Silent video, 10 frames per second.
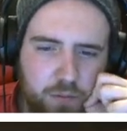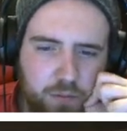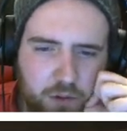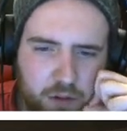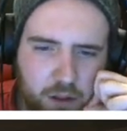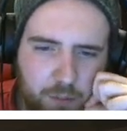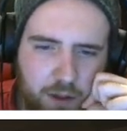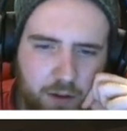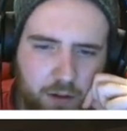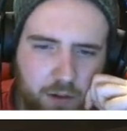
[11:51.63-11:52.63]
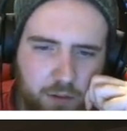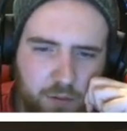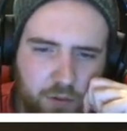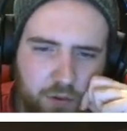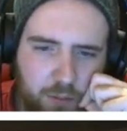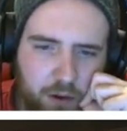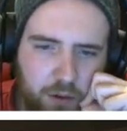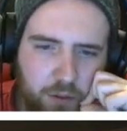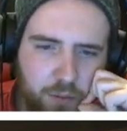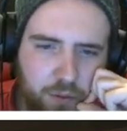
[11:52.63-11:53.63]
some
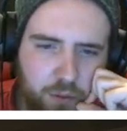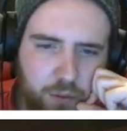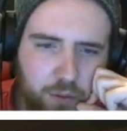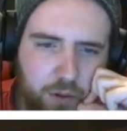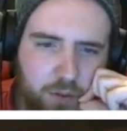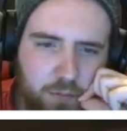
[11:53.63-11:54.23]
other food.